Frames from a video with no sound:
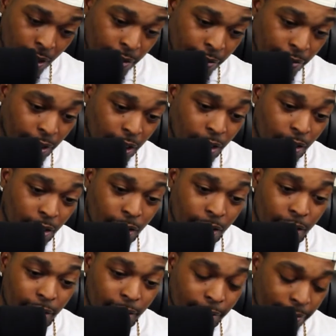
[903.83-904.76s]

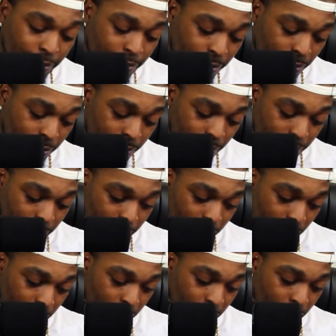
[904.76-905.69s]
Fizz,
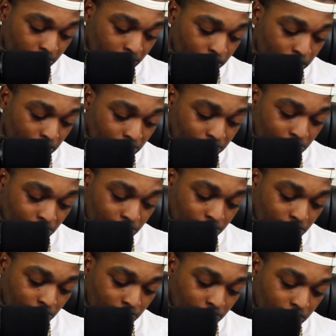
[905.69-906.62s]
yeah, man, Fizz
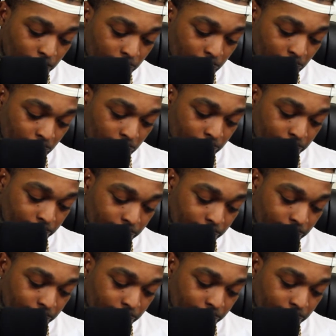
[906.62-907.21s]
fucked up that.